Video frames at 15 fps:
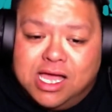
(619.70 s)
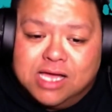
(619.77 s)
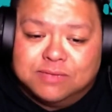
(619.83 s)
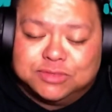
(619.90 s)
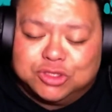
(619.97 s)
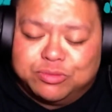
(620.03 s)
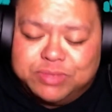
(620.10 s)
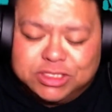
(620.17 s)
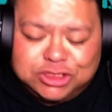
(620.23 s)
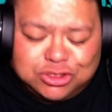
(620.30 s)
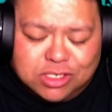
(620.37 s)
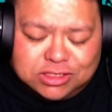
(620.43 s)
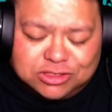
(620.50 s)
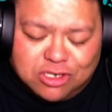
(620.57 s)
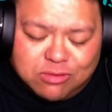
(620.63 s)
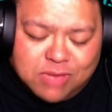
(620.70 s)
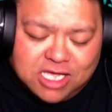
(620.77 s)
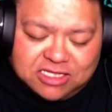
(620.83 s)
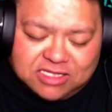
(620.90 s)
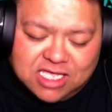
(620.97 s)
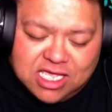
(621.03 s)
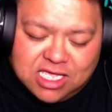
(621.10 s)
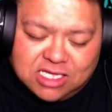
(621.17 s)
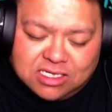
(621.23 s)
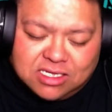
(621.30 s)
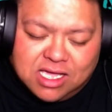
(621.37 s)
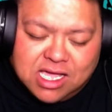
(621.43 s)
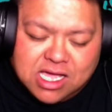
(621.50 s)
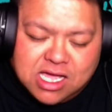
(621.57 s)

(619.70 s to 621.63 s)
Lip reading: So big trucks aren't my thing.